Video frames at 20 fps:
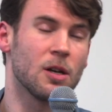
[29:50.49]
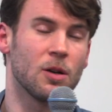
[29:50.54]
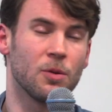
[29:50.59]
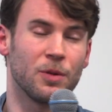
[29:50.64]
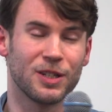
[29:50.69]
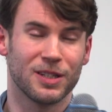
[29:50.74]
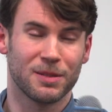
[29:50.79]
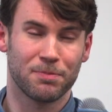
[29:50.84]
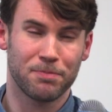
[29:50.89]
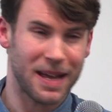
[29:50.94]

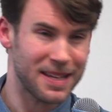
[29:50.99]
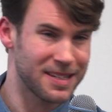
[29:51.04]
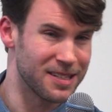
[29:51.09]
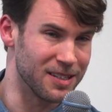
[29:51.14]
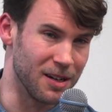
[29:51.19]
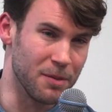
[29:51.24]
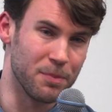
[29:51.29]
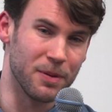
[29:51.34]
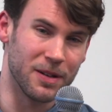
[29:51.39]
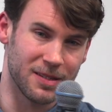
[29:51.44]
which is
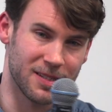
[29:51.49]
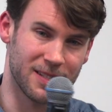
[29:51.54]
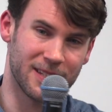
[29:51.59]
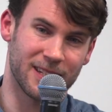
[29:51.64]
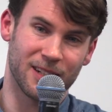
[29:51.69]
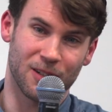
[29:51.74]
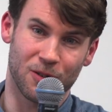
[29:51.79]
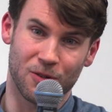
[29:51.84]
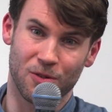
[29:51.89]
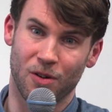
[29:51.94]
better, but
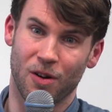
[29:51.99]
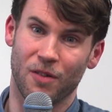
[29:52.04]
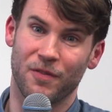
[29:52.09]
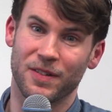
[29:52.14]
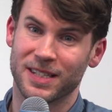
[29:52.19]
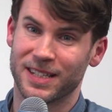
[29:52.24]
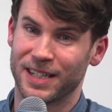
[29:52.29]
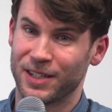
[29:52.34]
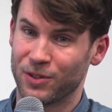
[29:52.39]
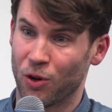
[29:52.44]
still
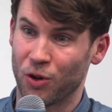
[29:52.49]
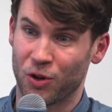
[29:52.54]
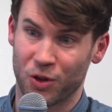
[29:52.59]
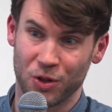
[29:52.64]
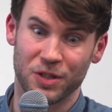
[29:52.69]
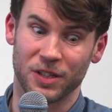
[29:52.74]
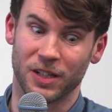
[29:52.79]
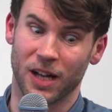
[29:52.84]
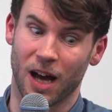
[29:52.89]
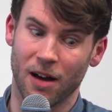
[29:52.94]
obviously not
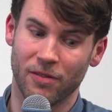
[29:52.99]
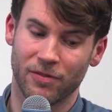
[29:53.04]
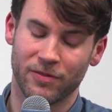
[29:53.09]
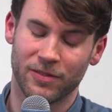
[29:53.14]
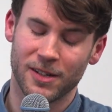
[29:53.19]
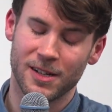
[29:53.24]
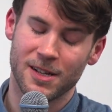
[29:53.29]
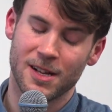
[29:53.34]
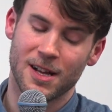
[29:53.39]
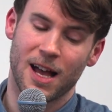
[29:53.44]
good
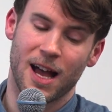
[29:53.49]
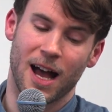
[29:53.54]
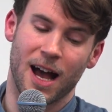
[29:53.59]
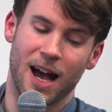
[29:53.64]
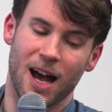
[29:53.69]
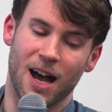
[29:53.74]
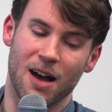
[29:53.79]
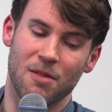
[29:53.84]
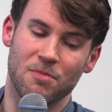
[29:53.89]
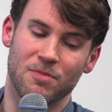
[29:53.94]
enough.
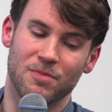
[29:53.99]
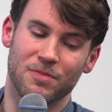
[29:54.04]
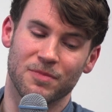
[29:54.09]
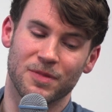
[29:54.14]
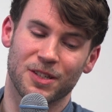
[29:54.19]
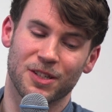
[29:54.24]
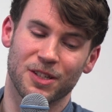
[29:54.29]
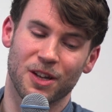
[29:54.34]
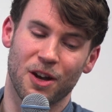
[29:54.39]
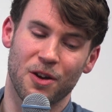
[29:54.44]

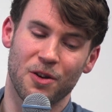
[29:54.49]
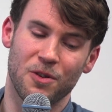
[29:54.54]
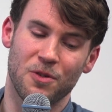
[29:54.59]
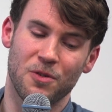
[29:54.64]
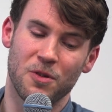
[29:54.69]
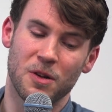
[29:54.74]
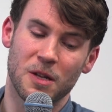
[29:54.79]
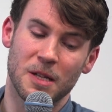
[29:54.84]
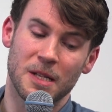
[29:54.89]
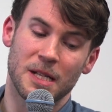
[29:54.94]

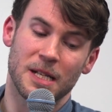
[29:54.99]
So